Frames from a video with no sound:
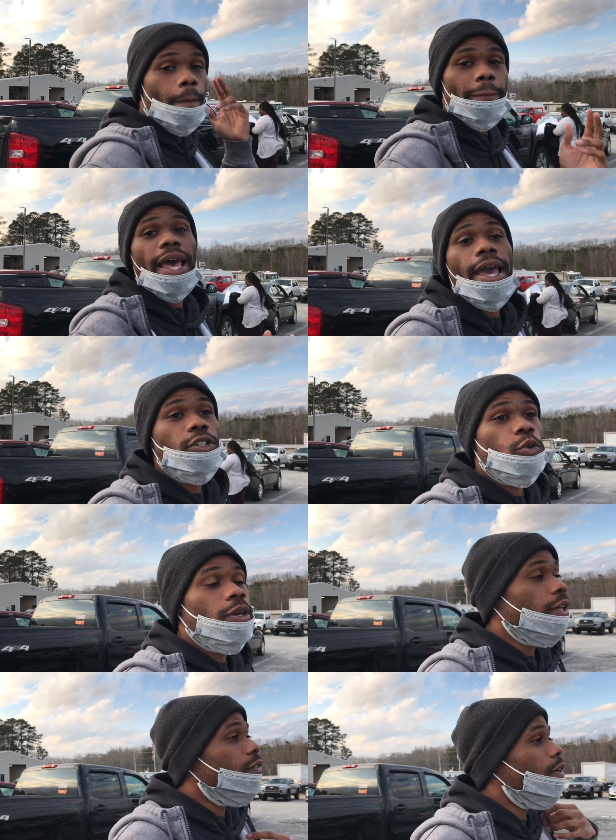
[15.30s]
back to
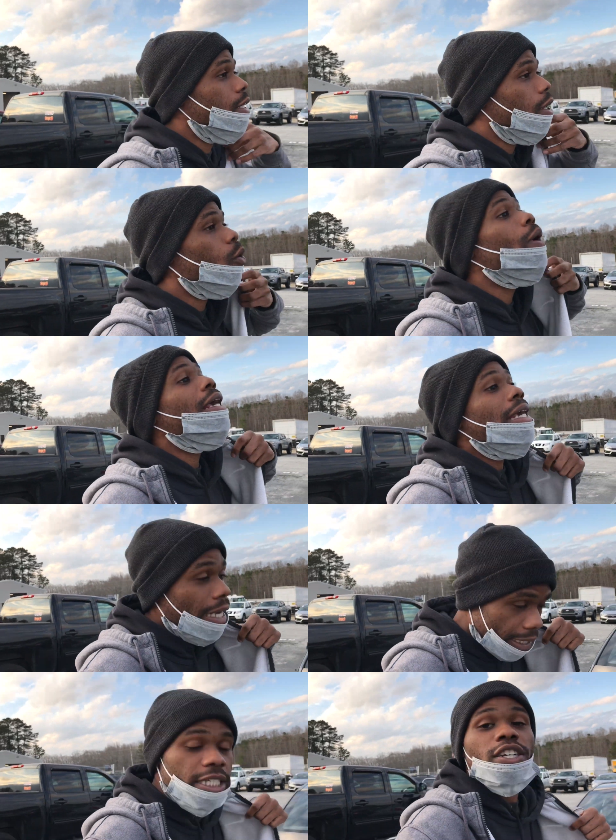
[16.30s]
another video.
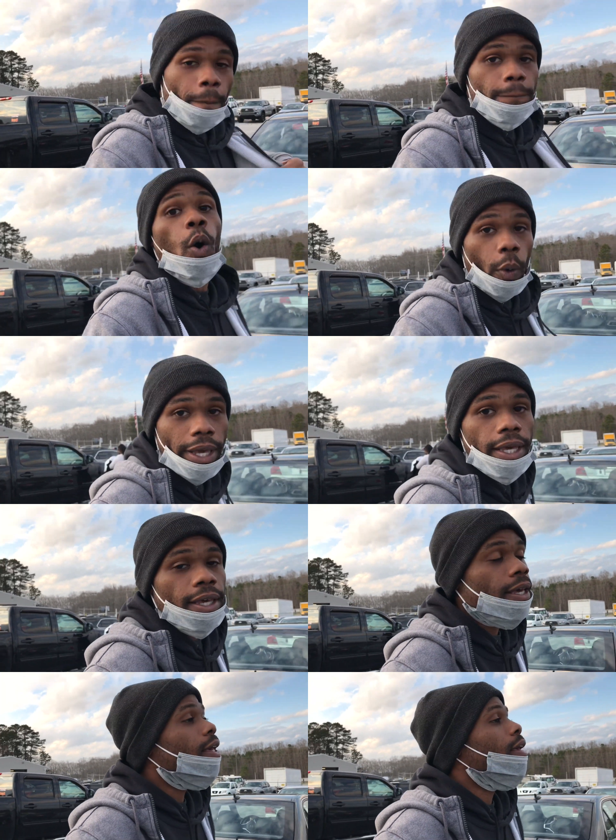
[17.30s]
It's your boy,
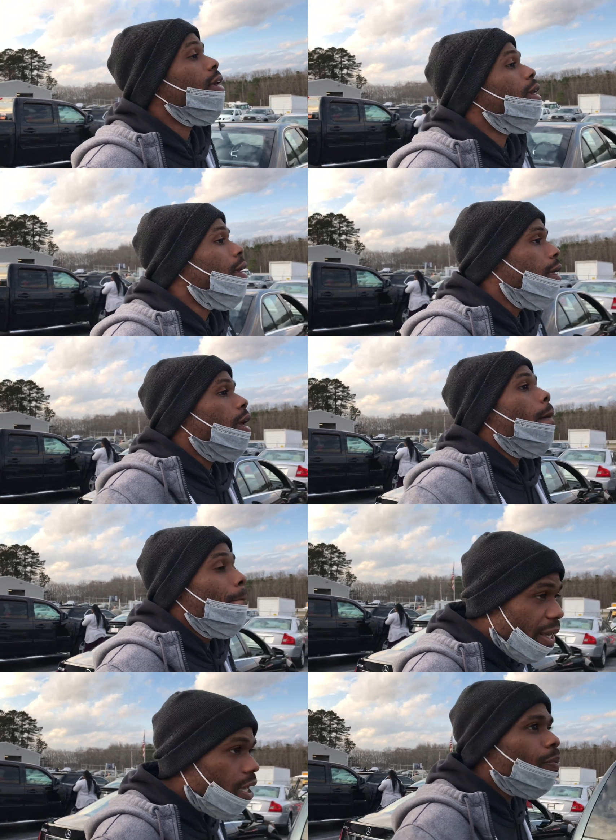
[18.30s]

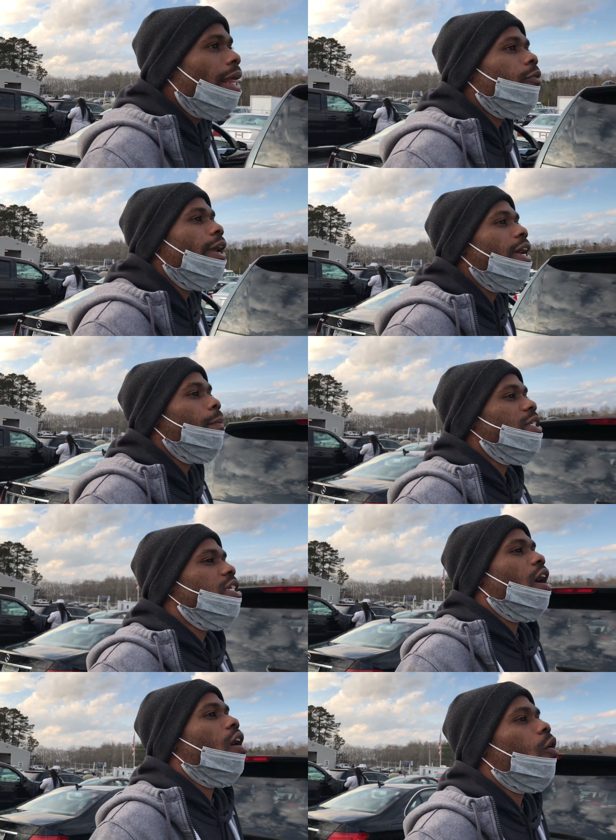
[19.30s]
Big Play Ray, coming to
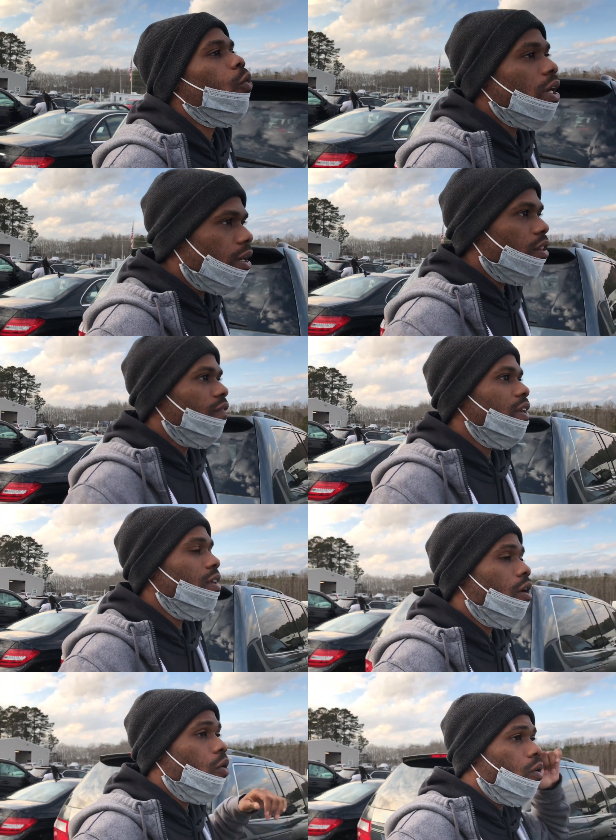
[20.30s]
y'all with another
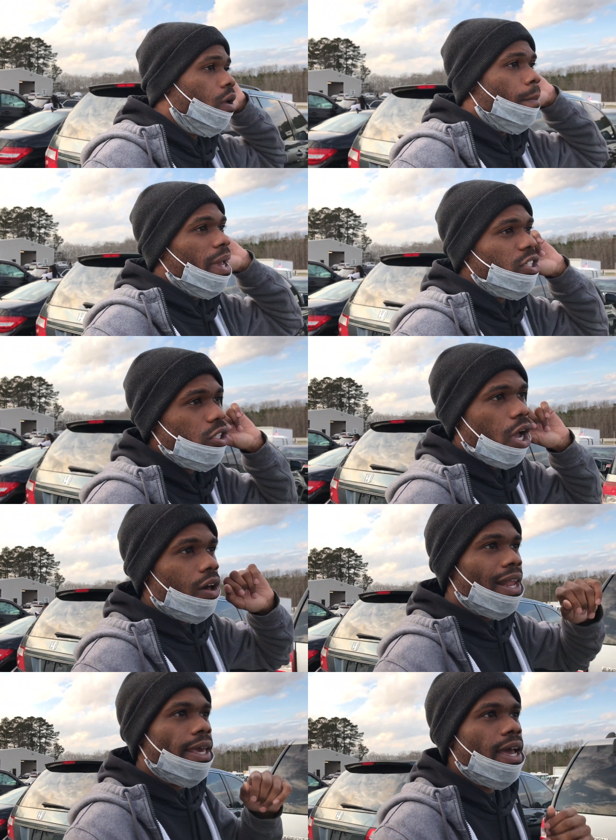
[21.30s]
video. Make sure y'all
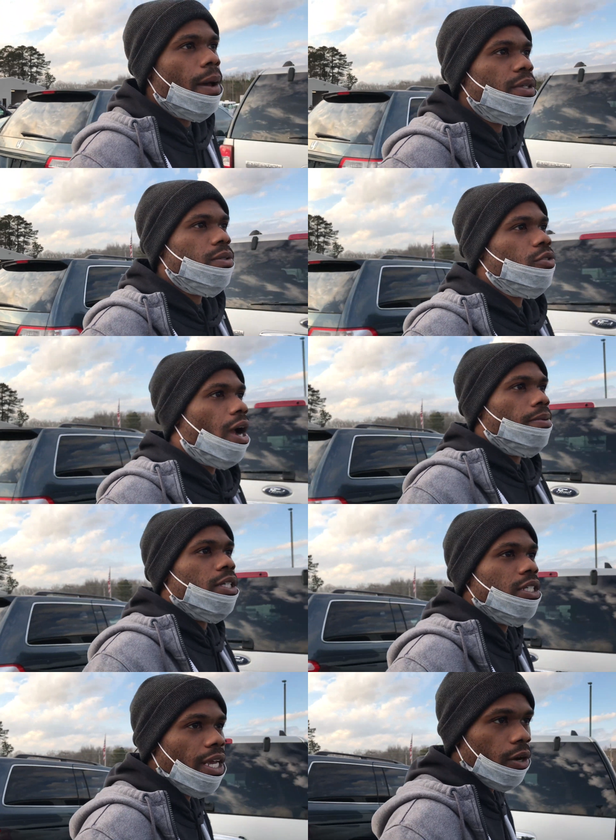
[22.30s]
like, comment, subscribe to the
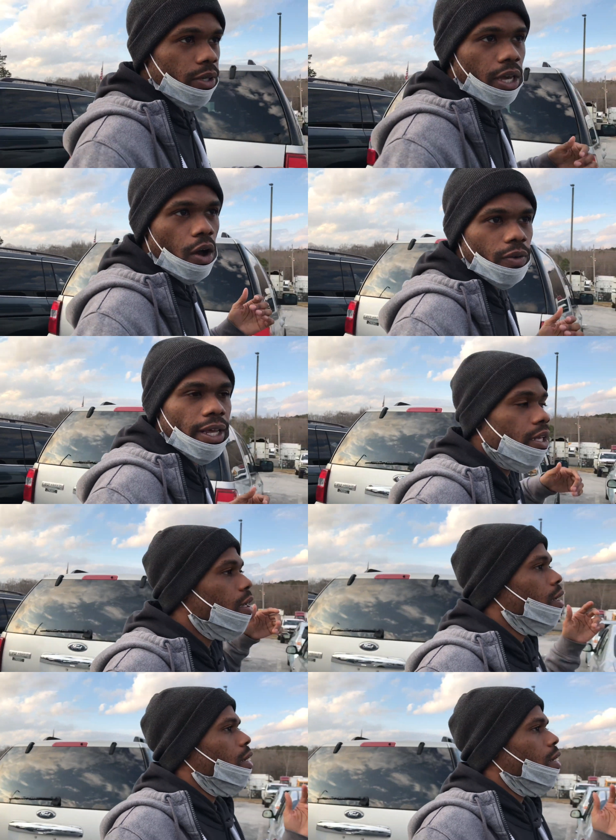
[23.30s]
channel. He gone, ain't he?